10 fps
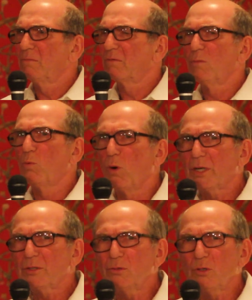From
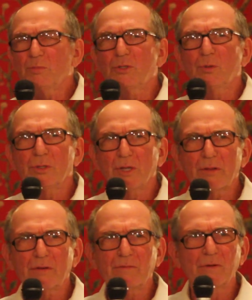one group to
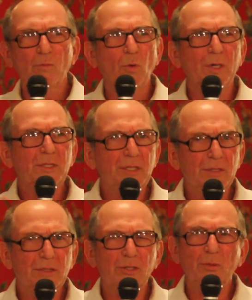another, from one
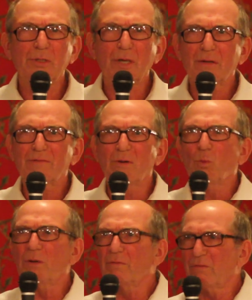dinner to another, from
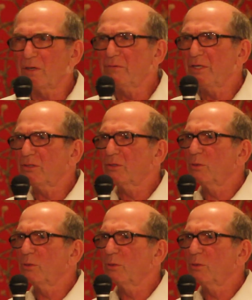one fundraiser